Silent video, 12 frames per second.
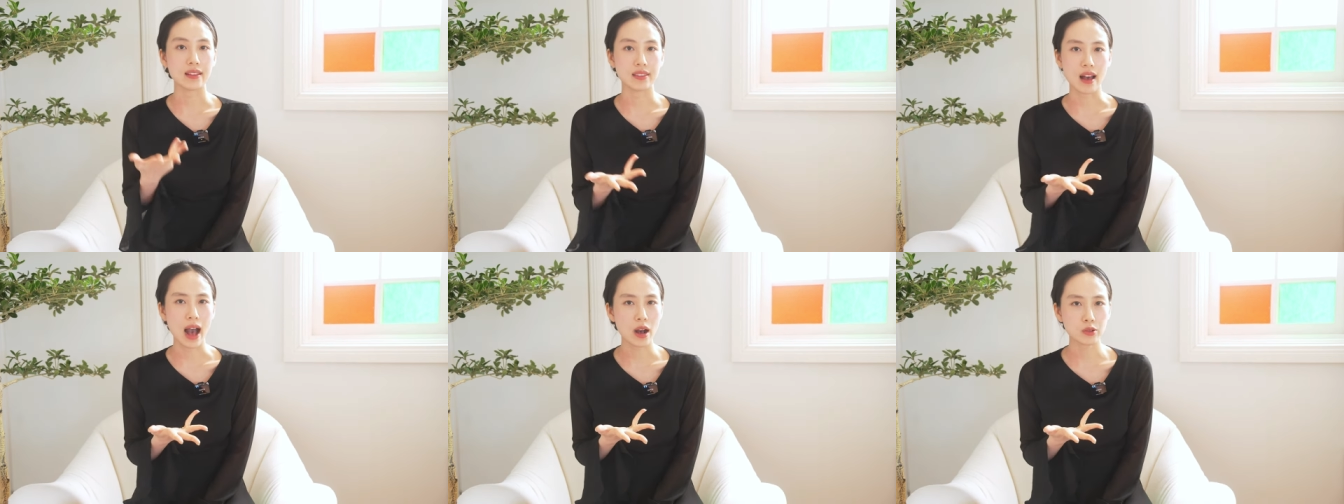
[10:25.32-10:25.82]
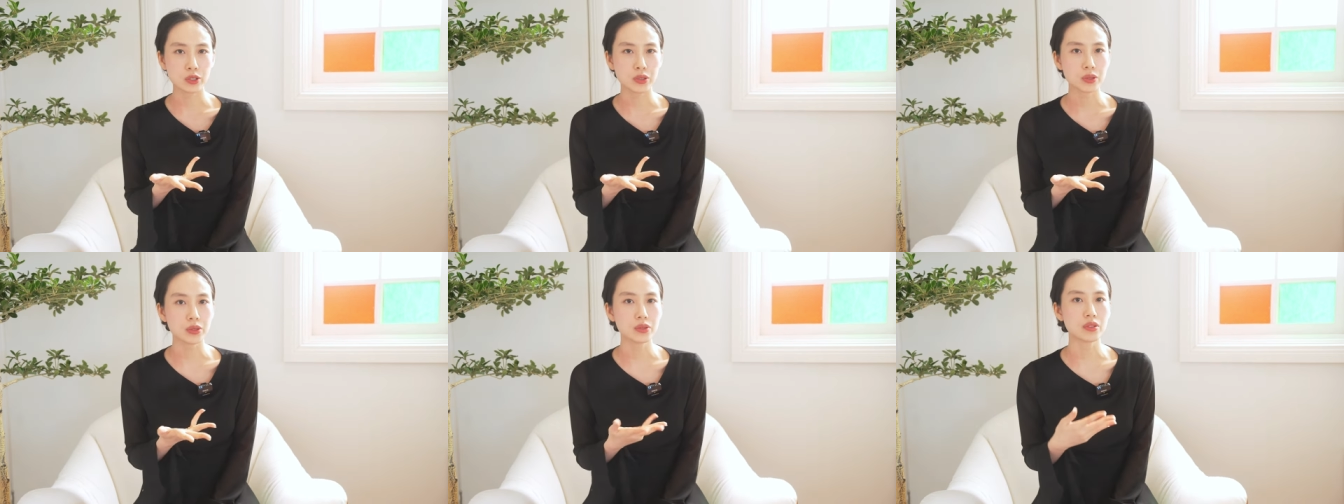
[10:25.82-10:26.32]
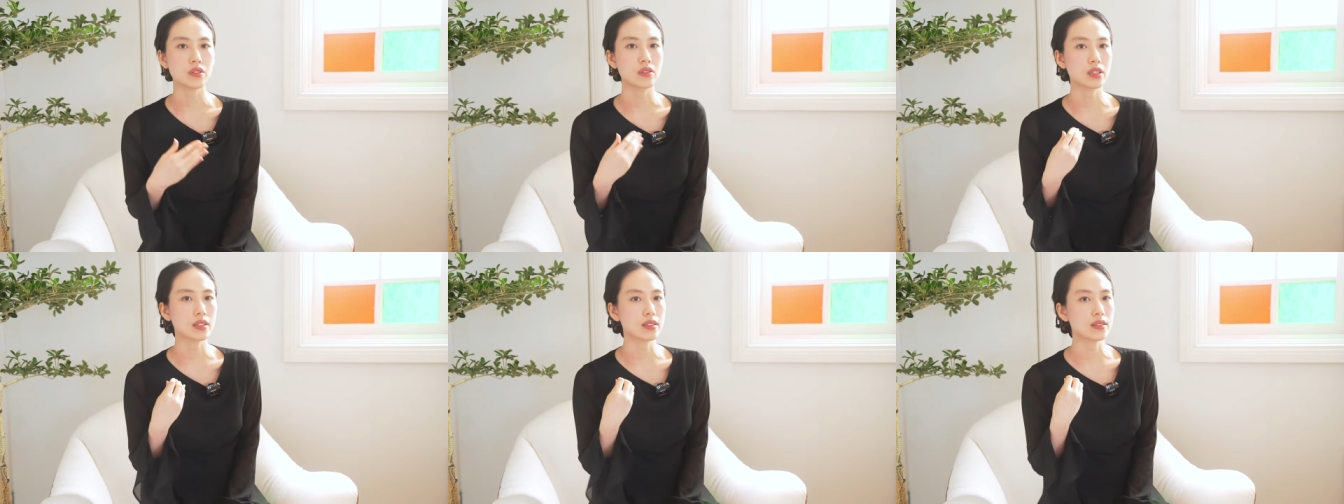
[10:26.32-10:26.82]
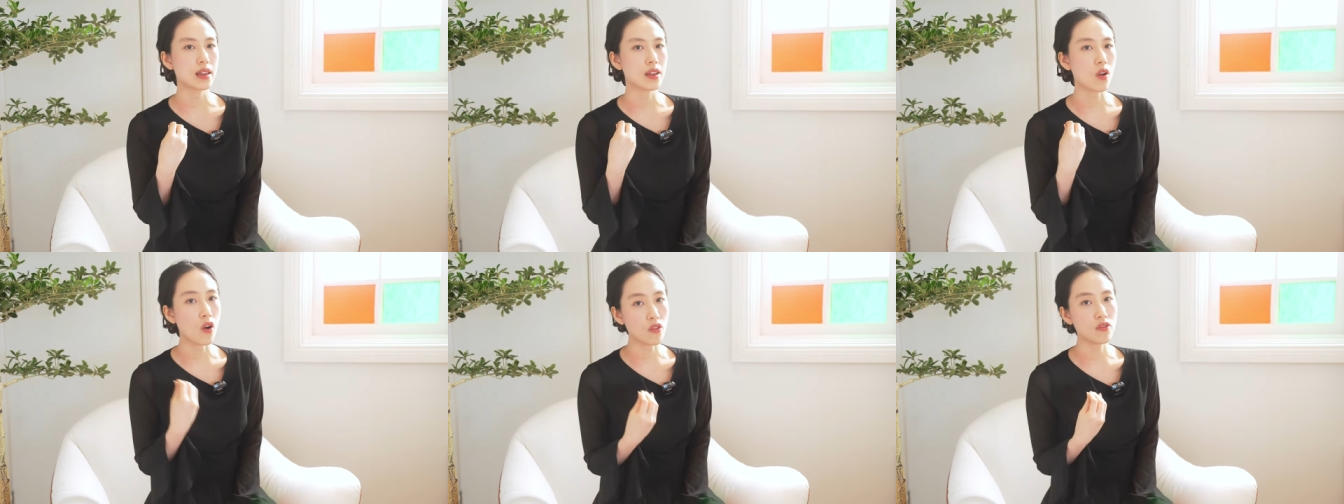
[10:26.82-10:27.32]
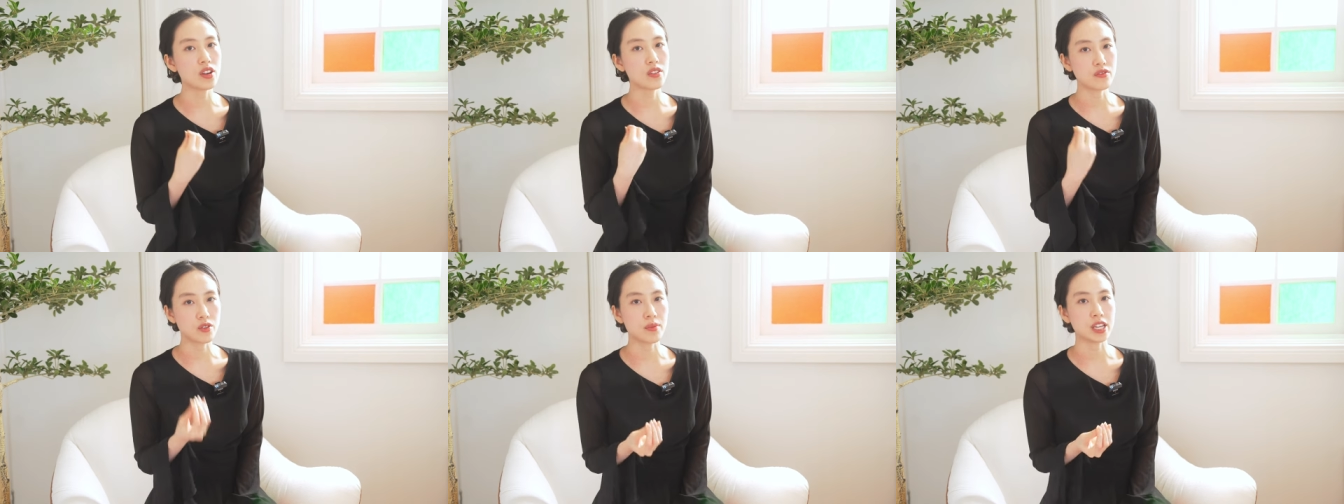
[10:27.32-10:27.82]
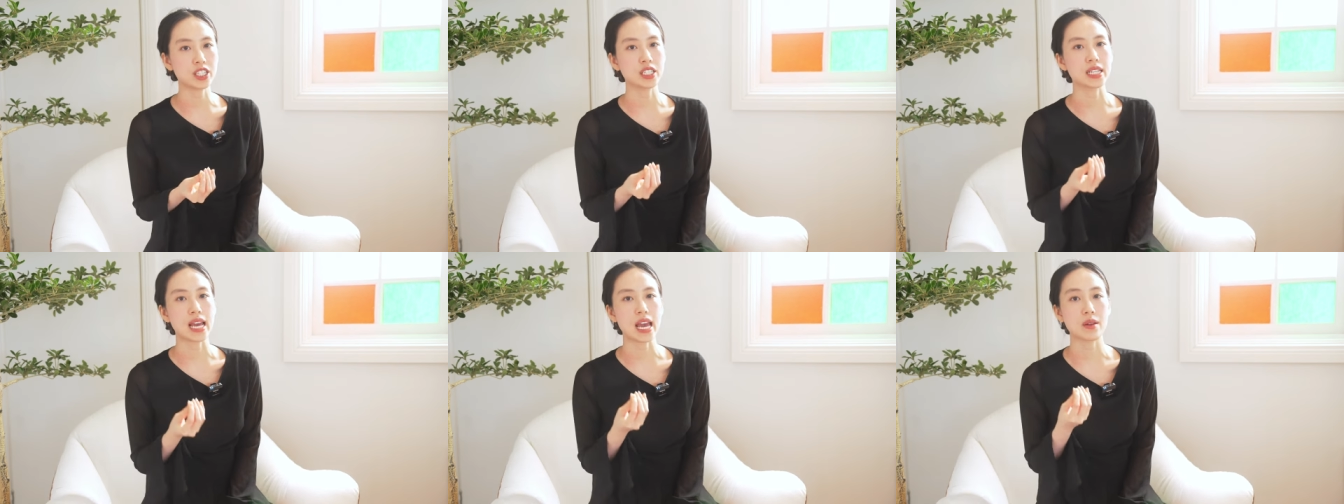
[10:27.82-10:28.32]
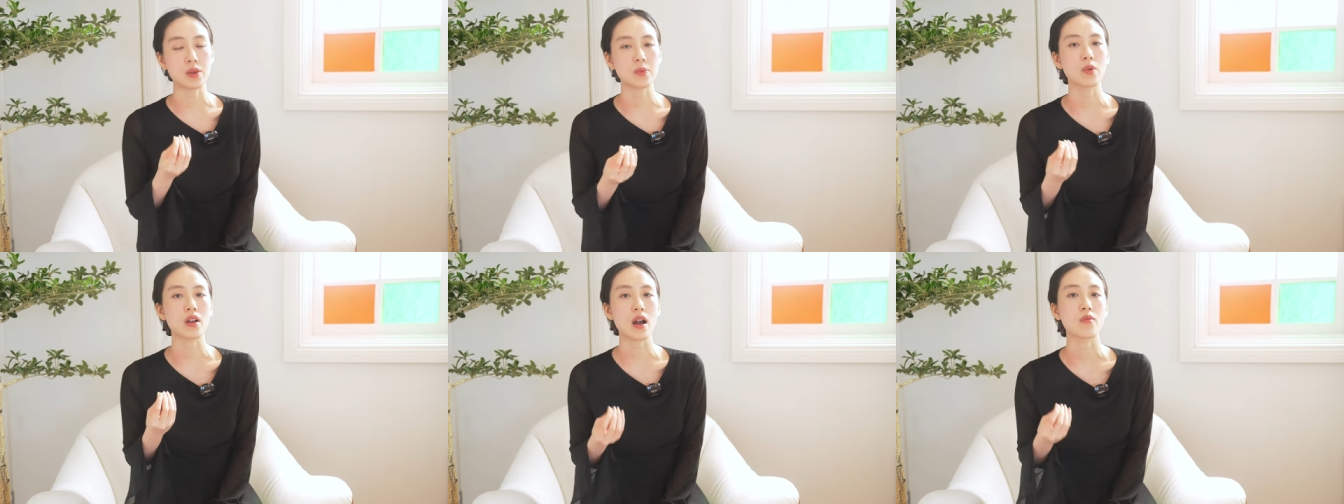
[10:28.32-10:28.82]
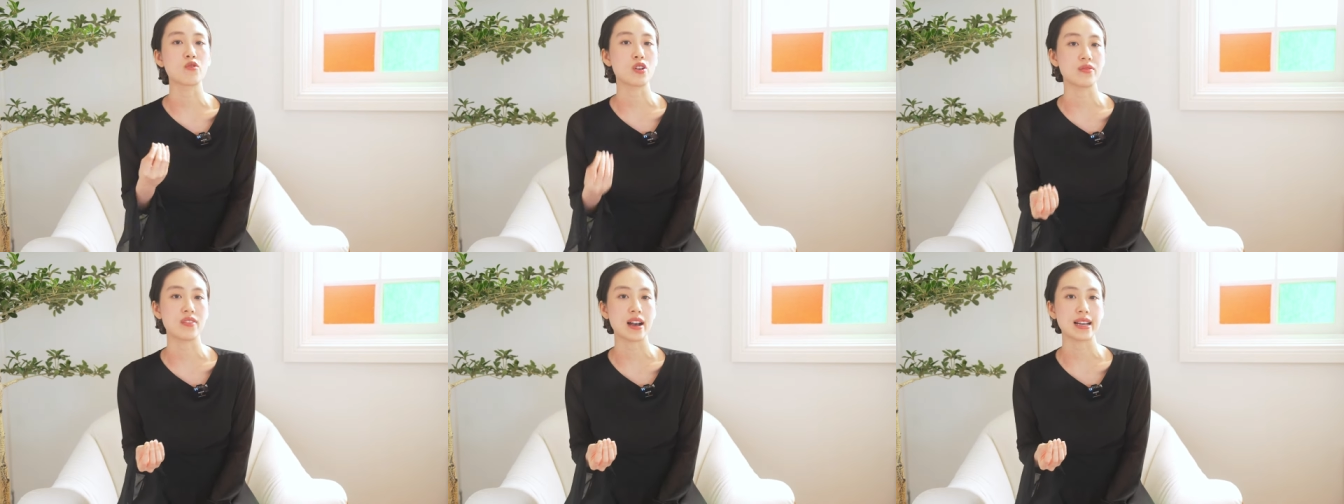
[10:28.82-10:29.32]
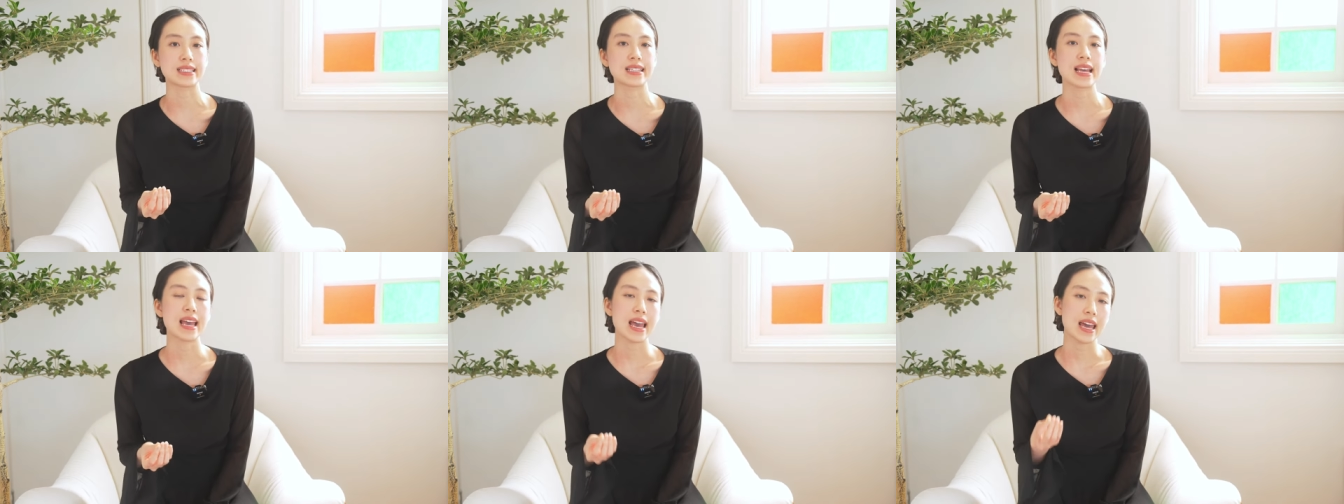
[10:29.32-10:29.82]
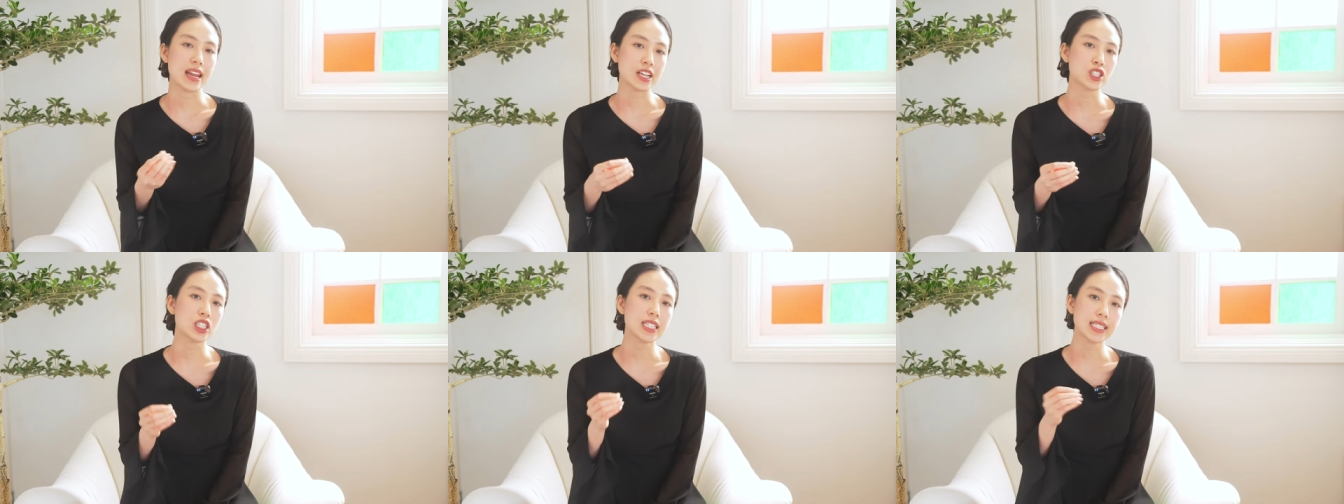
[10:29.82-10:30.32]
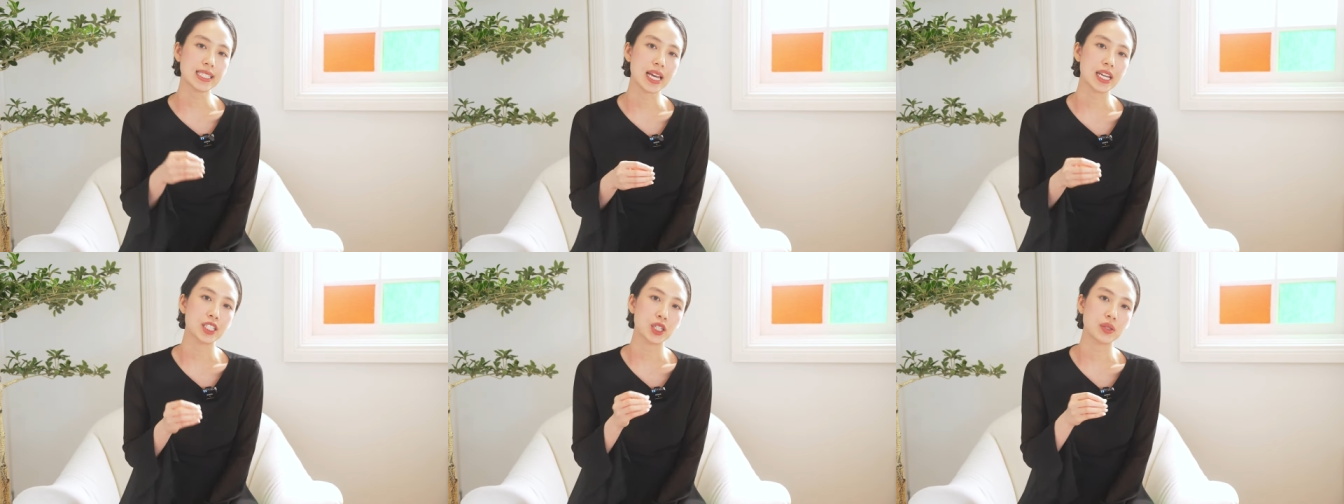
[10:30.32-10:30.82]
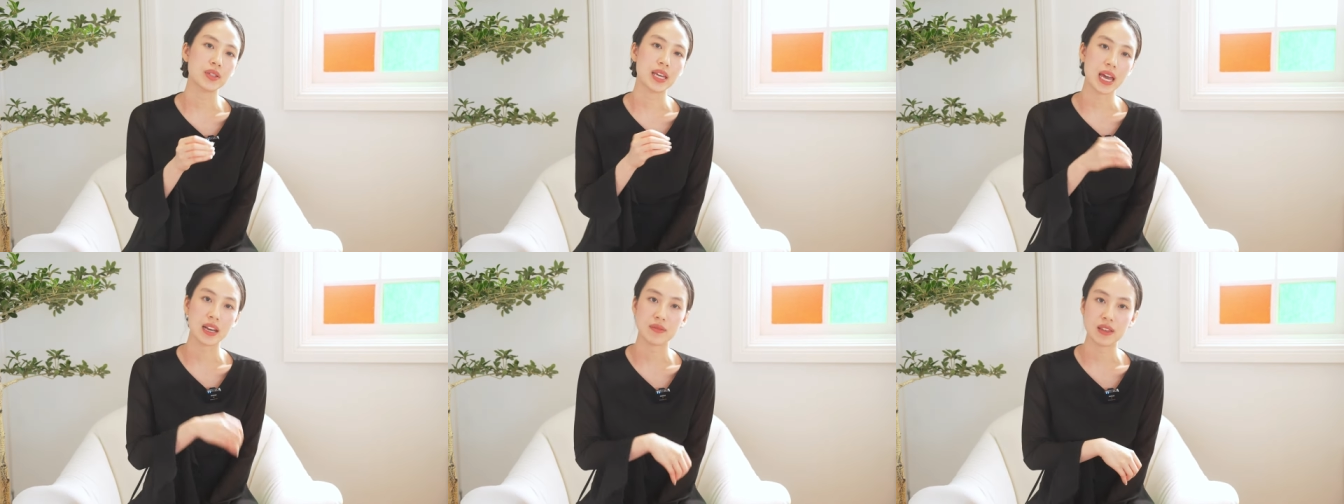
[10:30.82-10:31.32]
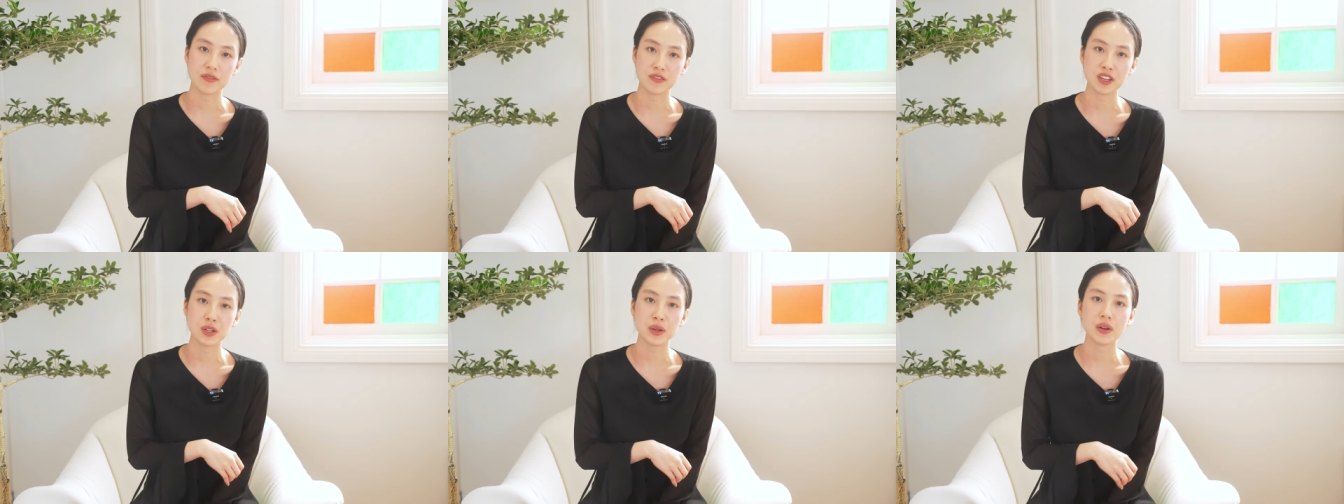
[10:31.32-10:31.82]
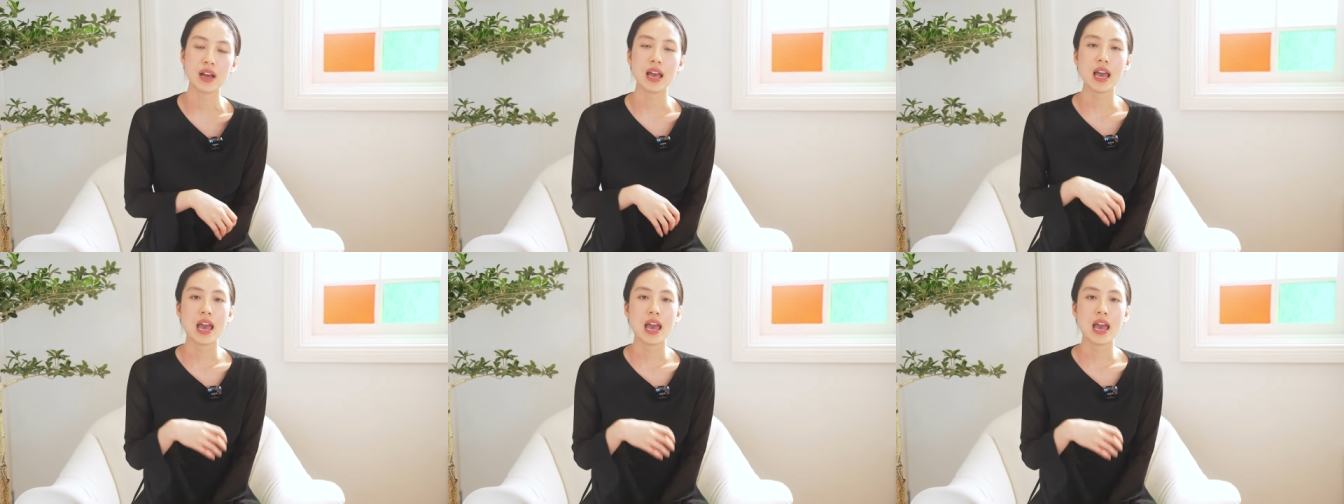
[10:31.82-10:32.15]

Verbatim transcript: the how-tos, because they offer information and people come for advice and actually stay till the end of that video.